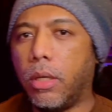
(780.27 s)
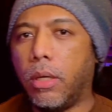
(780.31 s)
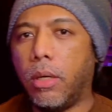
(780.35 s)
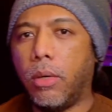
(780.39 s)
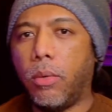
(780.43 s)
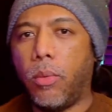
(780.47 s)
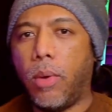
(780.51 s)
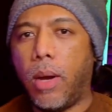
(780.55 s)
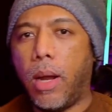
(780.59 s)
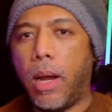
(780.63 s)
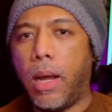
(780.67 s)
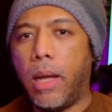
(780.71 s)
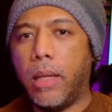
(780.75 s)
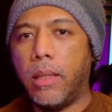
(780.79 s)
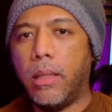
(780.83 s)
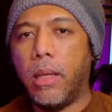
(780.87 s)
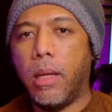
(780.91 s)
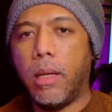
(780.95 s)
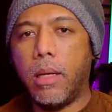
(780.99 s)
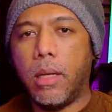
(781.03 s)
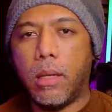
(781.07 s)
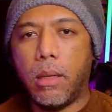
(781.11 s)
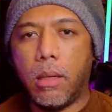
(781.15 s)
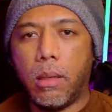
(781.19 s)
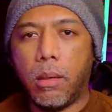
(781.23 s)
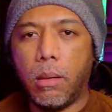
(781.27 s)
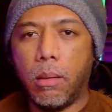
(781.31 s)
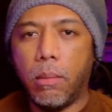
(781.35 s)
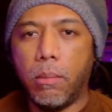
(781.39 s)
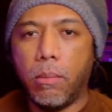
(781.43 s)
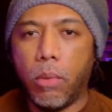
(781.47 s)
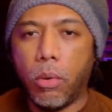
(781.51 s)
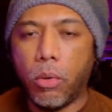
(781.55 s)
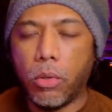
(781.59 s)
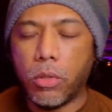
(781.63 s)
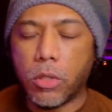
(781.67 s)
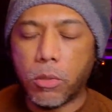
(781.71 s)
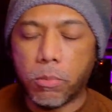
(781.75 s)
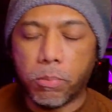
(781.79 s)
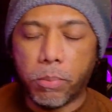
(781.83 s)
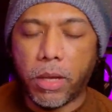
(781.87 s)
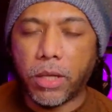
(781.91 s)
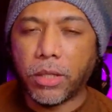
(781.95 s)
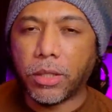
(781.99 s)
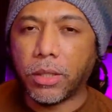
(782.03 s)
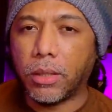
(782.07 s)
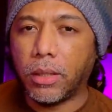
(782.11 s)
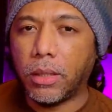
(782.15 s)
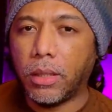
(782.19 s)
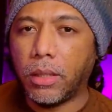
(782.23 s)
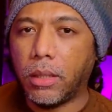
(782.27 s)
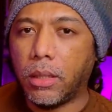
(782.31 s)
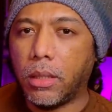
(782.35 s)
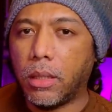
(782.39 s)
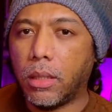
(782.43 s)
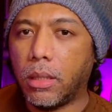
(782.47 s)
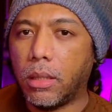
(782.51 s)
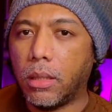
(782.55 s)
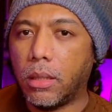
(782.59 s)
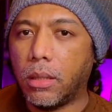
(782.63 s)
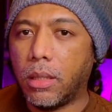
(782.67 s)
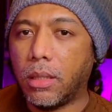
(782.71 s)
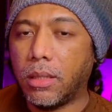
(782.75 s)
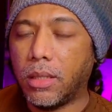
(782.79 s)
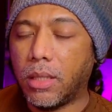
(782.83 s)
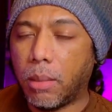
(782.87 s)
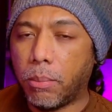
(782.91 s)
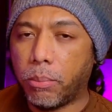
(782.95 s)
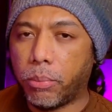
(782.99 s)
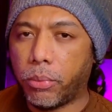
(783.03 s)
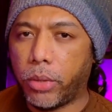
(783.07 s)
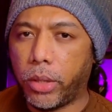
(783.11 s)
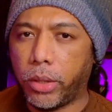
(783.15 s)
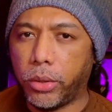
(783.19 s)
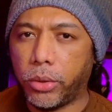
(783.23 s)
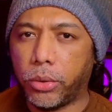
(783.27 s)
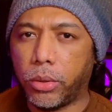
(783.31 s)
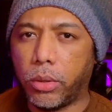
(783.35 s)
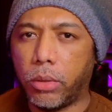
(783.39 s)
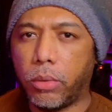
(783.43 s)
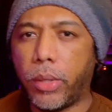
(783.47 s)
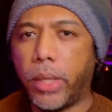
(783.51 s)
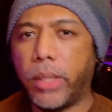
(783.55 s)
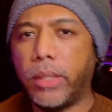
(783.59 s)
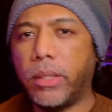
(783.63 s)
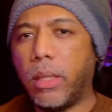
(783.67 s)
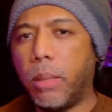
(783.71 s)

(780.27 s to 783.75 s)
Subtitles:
right? Most especially the temperature, right?